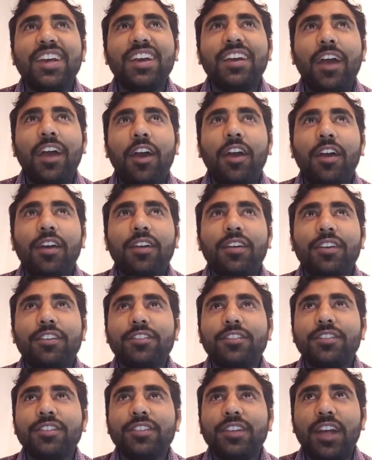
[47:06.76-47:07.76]
I,
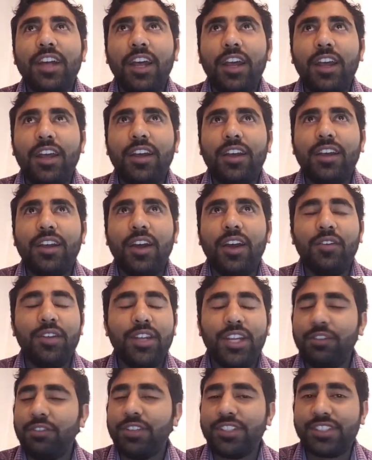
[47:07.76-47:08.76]
I will
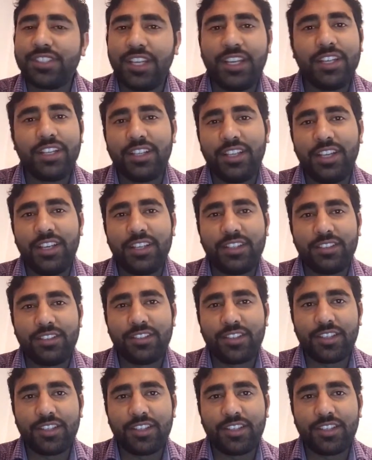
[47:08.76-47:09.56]
never say like